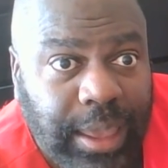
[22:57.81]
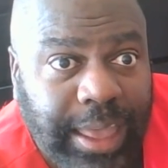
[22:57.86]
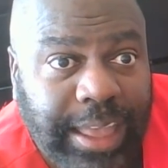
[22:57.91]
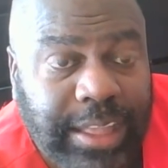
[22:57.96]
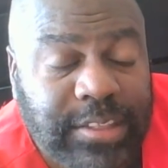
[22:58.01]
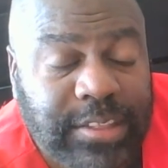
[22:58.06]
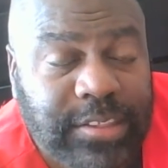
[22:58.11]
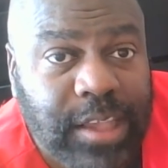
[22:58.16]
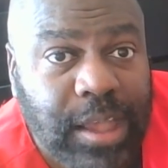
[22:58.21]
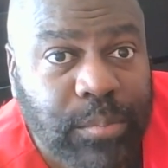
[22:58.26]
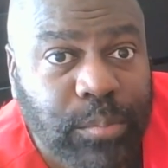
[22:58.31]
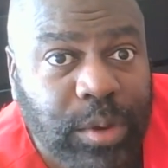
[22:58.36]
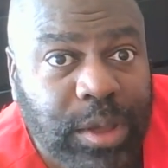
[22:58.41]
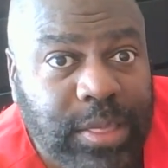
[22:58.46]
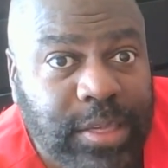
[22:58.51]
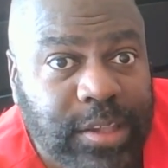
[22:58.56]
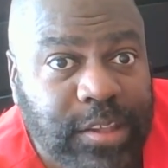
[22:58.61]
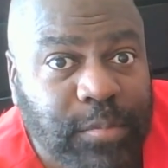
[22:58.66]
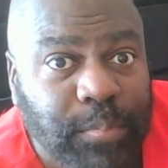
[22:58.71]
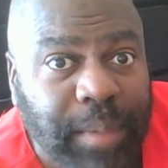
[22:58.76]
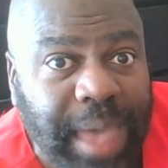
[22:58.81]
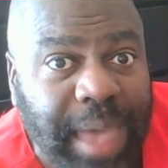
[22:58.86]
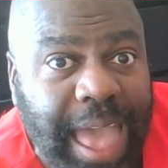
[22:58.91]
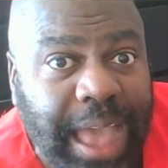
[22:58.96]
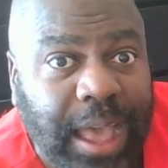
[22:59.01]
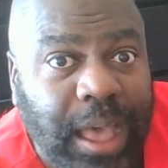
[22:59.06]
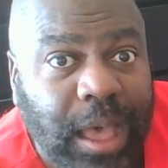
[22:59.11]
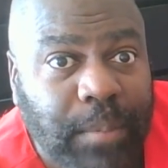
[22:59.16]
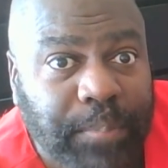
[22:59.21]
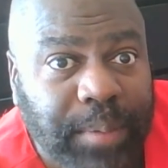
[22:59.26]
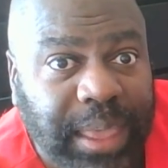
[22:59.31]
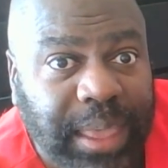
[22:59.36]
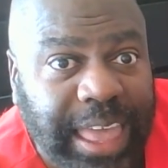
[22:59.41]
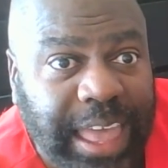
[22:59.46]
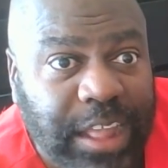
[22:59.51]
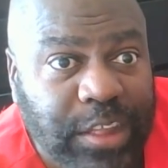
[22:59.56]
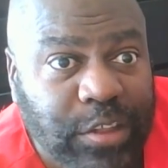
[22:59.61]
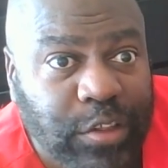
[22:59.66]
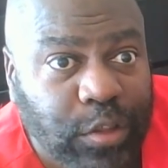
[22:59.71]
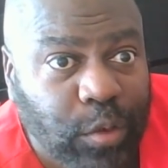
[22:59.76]
Ends up with his back up
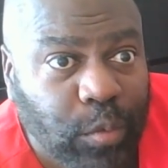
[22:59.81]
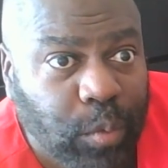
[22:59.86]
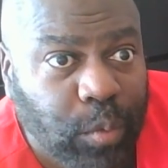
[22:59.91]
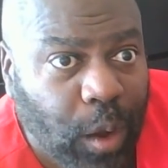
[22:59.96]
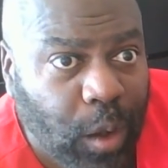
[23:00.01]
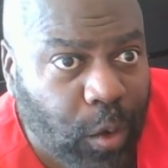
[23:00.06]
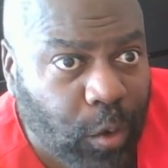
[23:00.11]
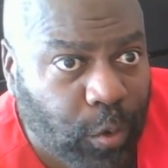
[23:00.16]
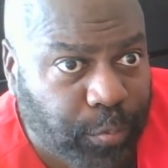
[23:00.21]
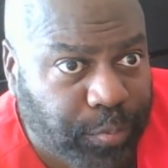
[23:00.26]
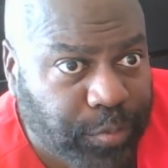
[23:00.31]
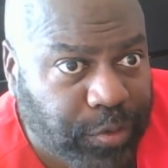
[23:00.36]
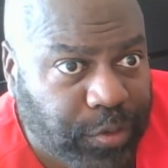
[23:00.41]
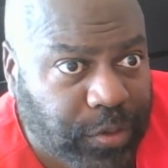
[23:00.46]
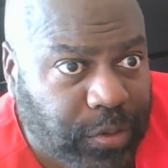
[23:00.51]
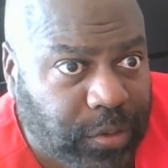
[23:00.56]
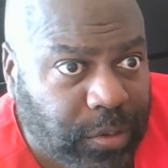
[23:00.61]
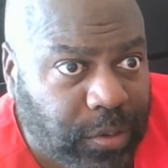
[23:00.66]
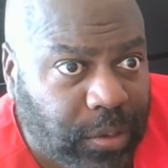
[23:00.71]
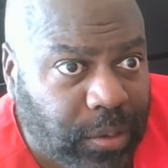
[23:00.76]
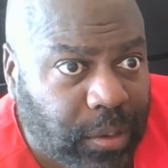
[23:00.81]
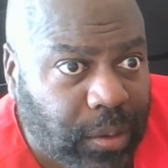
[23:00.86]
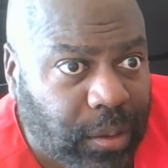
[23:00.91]
against the ropes.